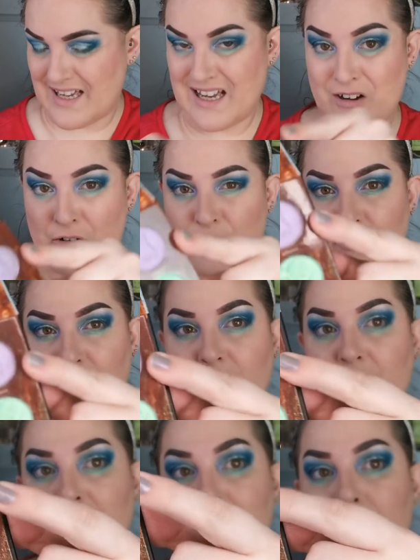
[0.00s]

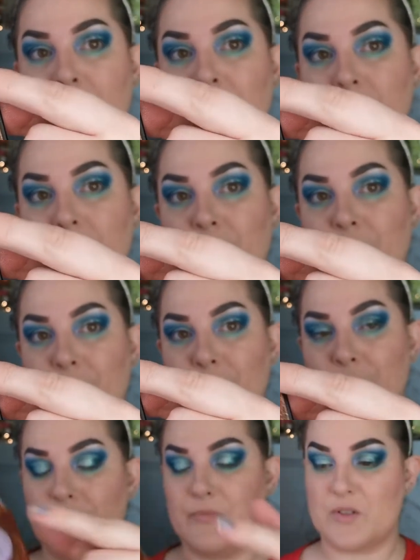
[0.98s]
Niflheim.
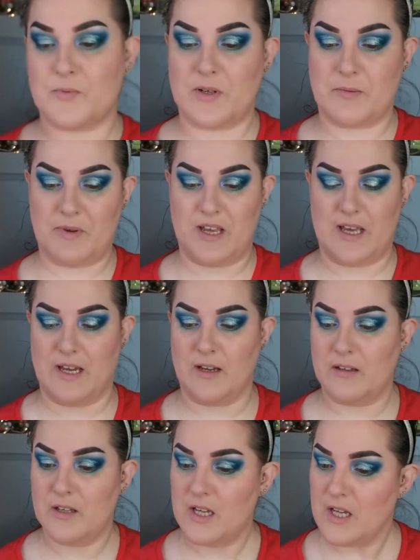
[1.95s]
This one up here.